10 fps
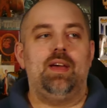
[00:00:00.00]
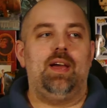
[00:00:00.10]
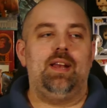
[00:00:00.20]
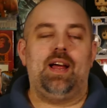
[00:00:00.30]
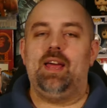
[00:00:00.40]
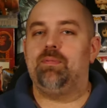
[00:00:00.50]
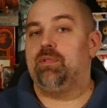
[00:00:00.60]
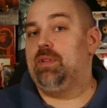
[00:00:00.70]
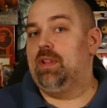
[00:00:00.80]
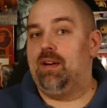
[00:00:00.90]
and I
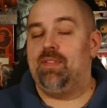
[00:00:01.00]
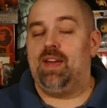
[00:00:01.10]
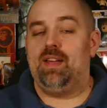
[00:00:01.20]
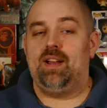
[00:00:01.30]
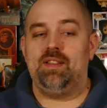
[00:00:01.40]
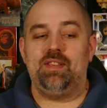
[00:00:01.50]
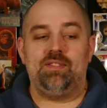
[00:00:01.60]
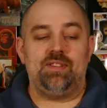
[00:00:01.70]
absolutely love that. And I just